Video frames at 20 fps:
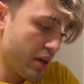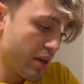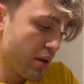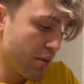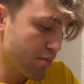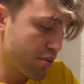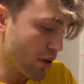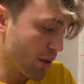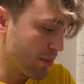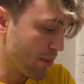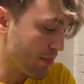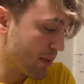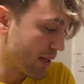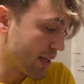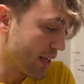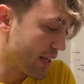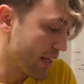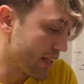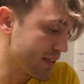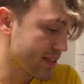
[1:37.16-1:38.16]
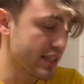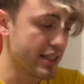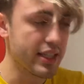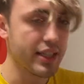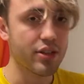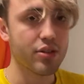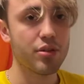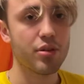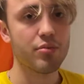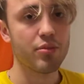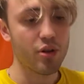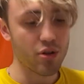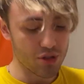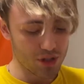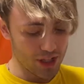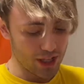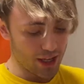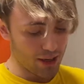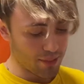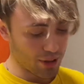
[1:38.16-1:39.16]
Probably Tina and Rose
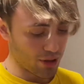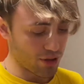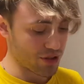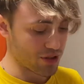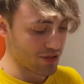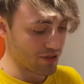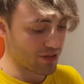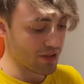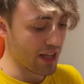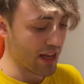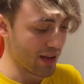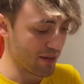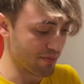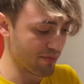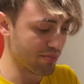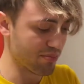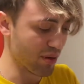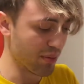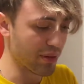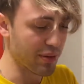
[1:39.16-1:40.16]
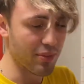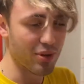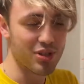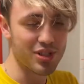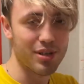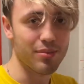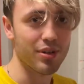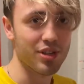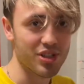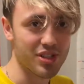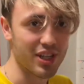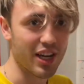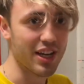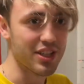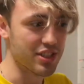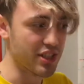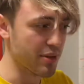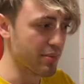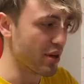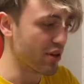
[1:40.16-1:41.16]
because they're probably the most similar size and
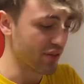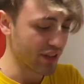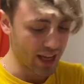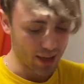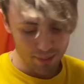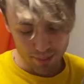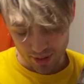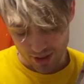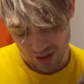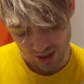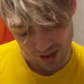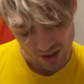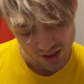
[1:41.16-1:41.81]
they're both campy.